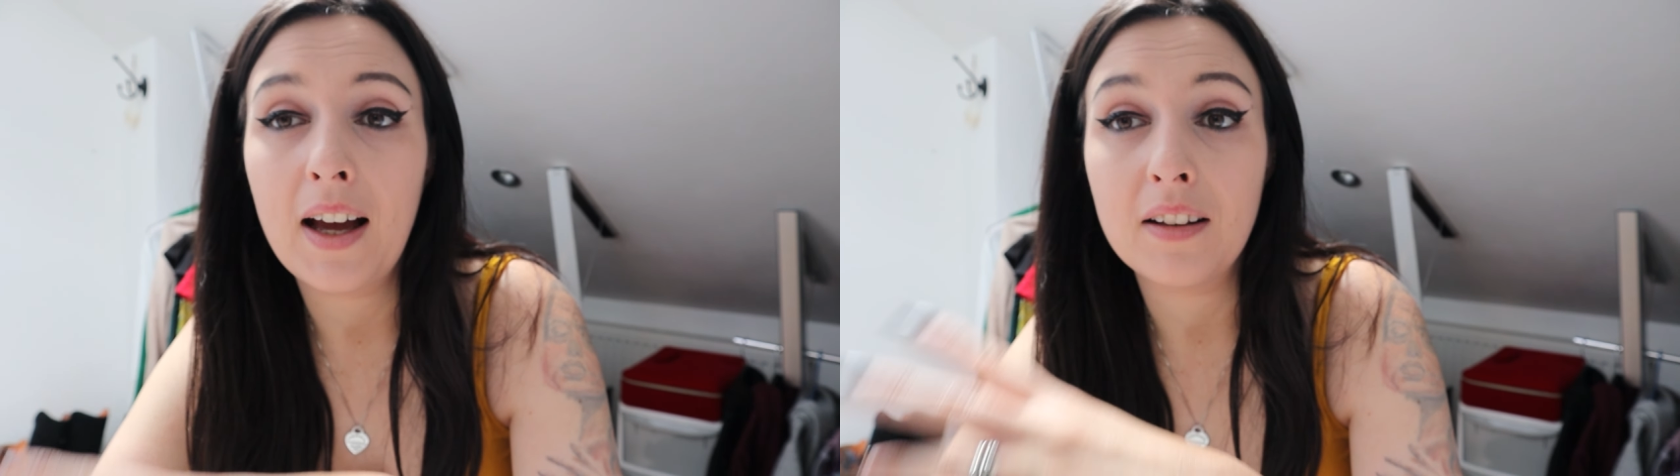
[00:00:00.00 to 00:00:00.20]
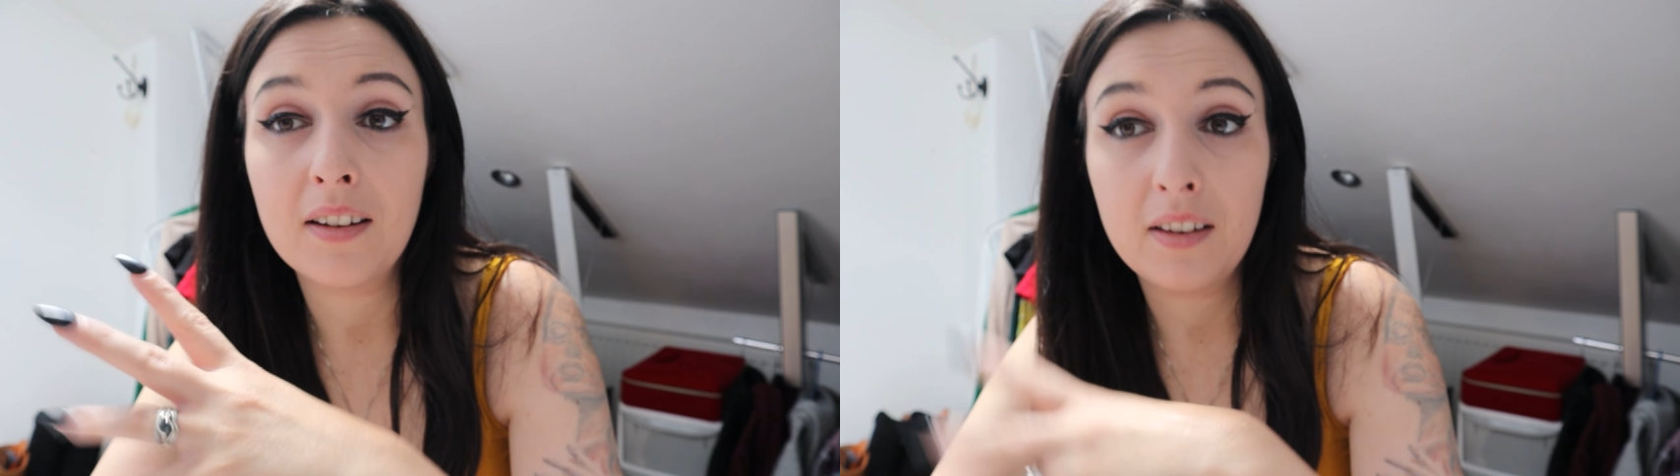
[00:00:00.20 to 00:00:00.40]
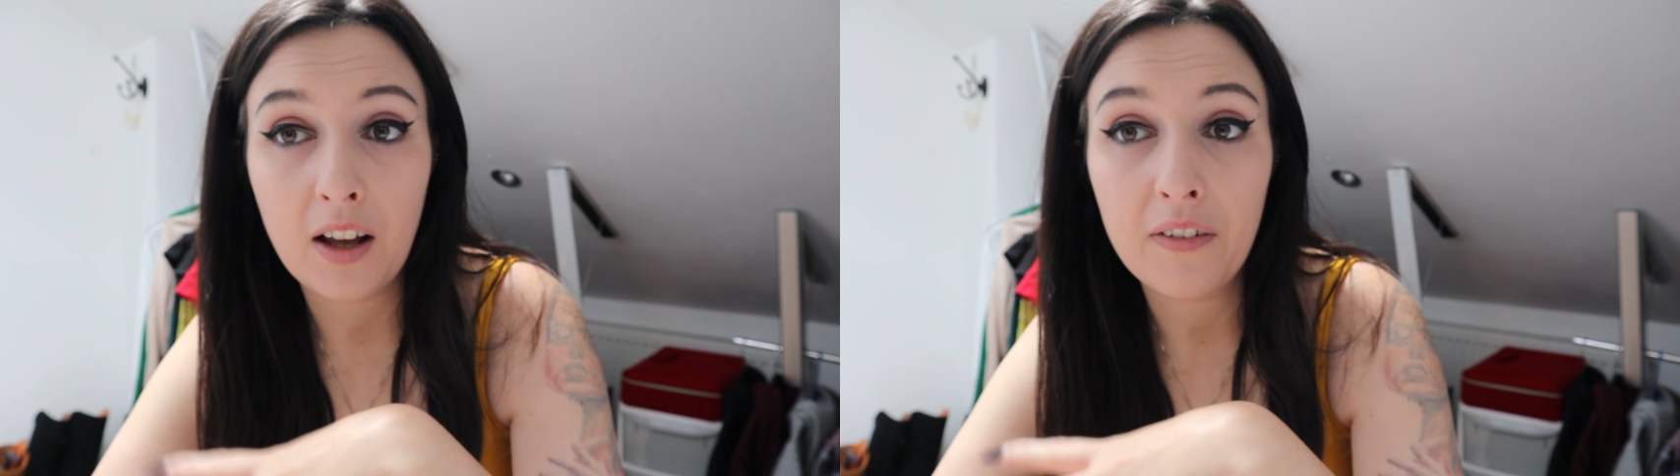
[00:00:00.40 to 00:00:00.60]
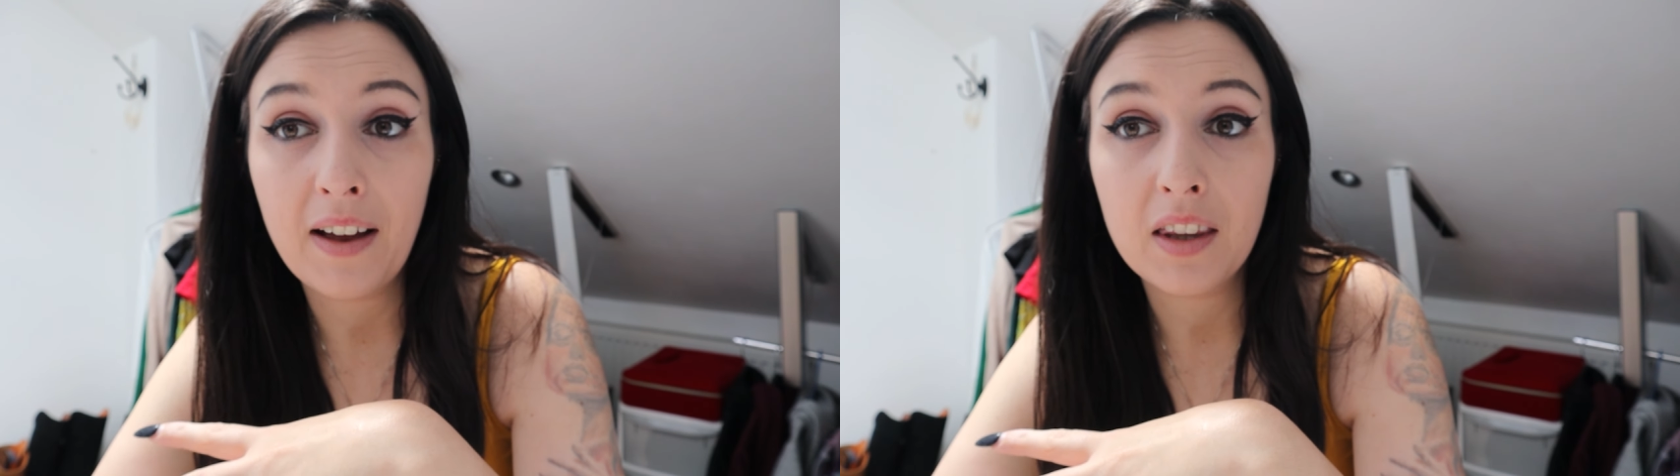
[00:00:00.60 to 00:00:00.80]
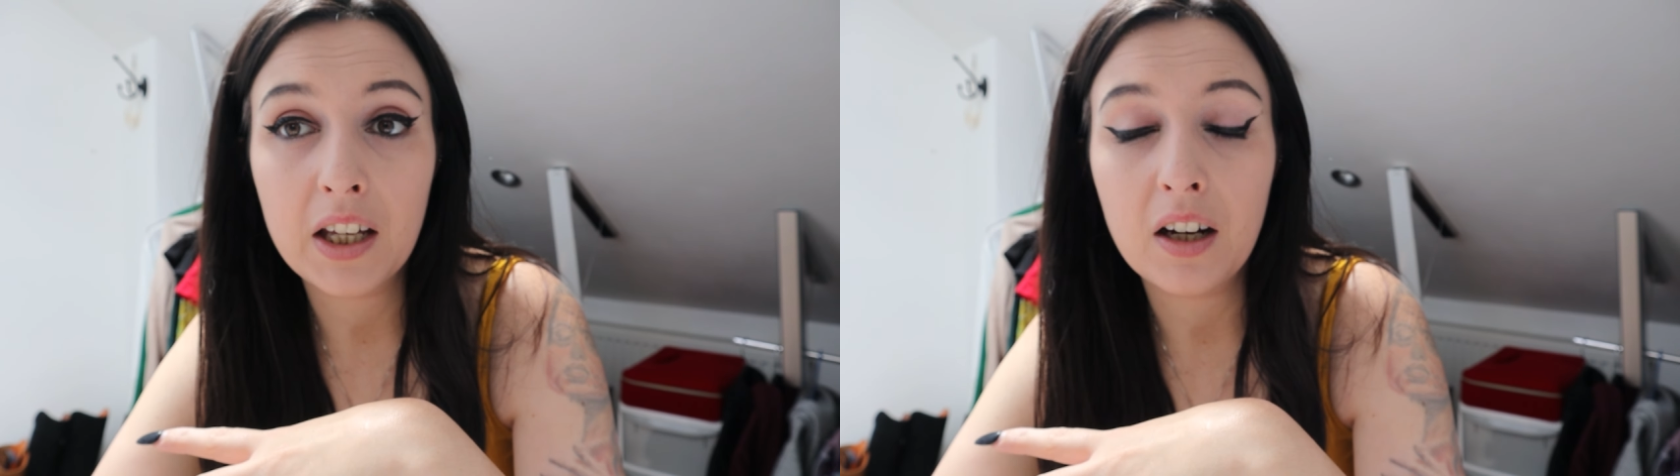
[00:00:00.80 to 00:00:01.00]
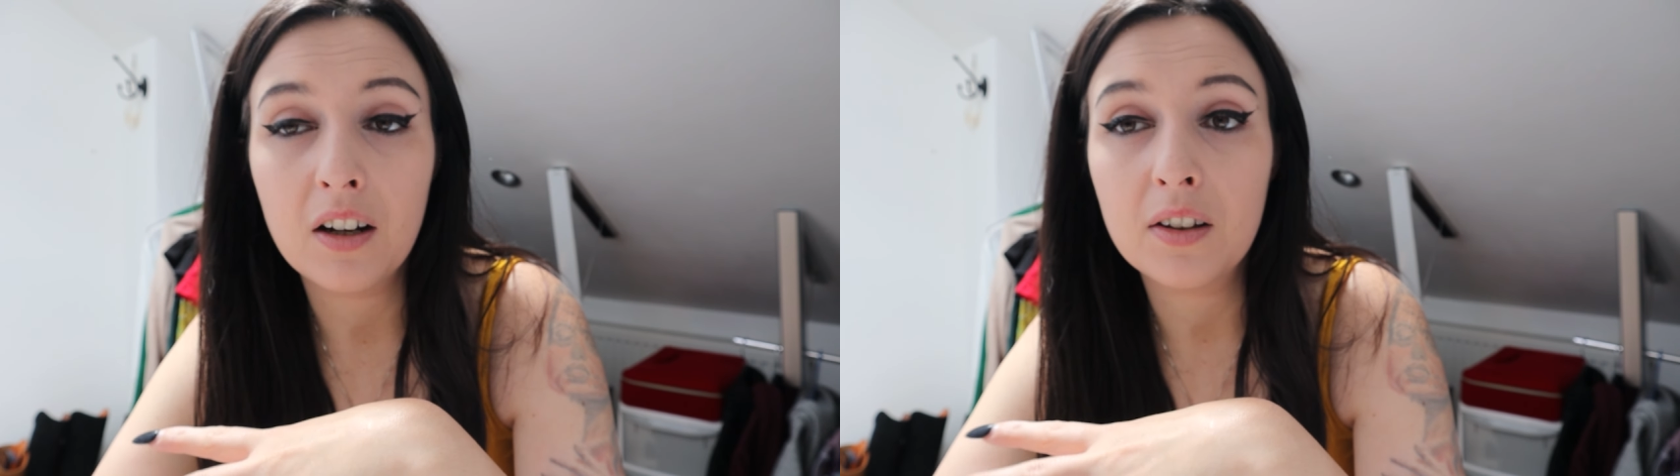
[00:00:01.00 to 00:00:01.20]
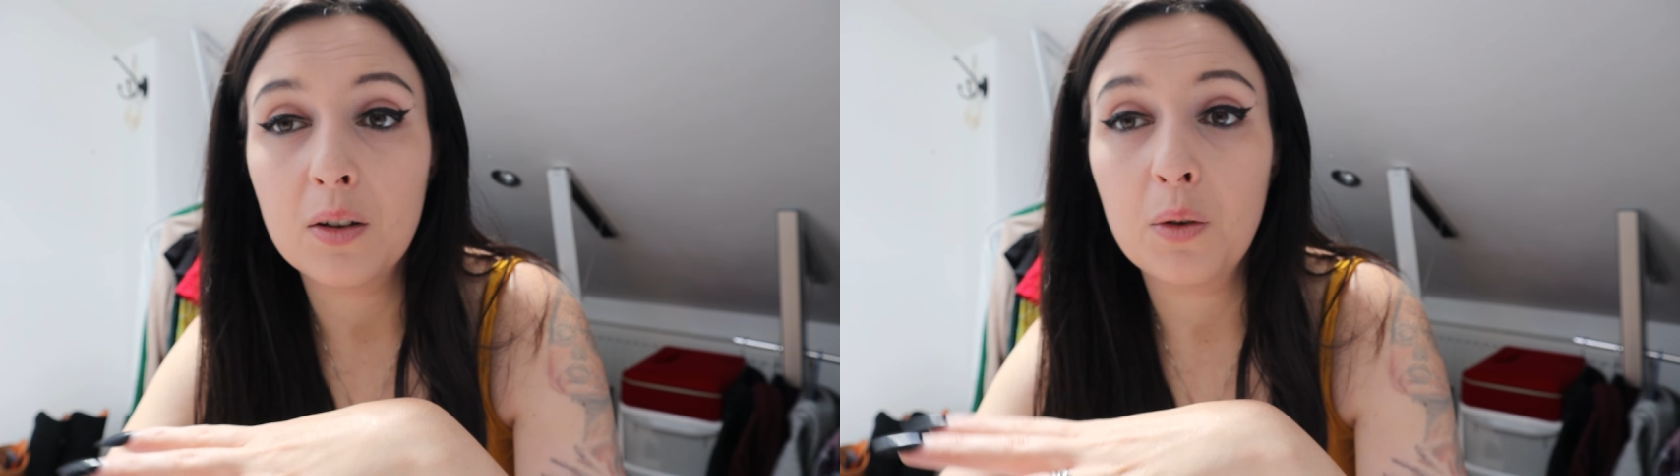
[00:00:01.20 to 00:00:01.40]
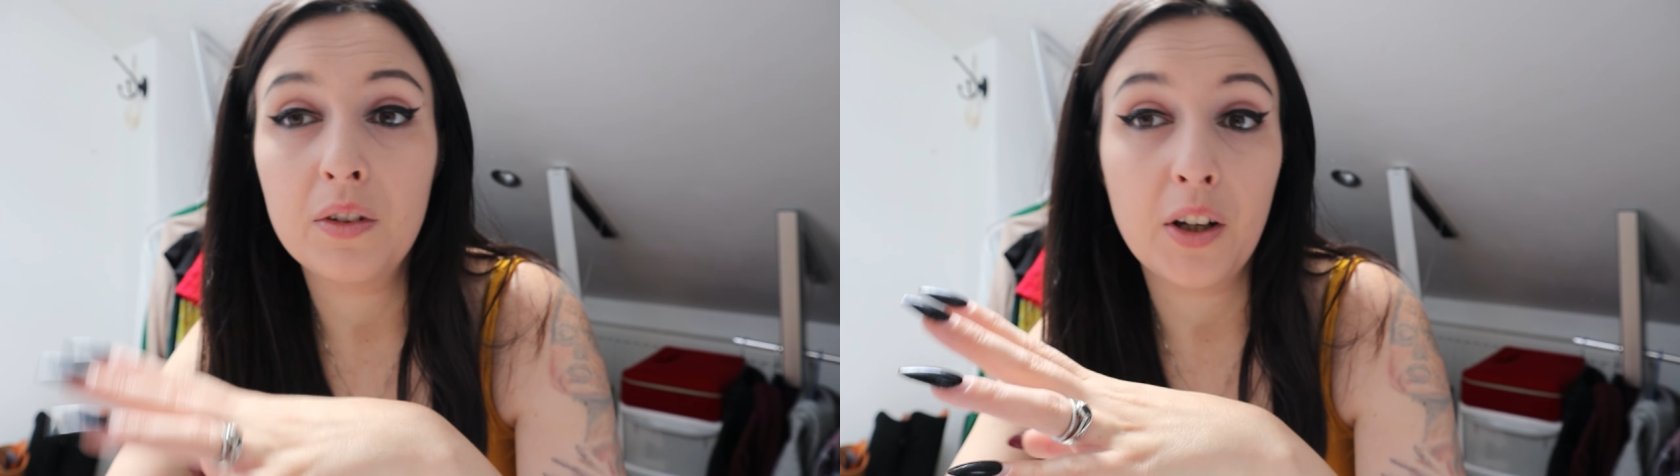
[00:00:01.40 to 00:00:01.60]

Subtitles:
and stuff at the castle.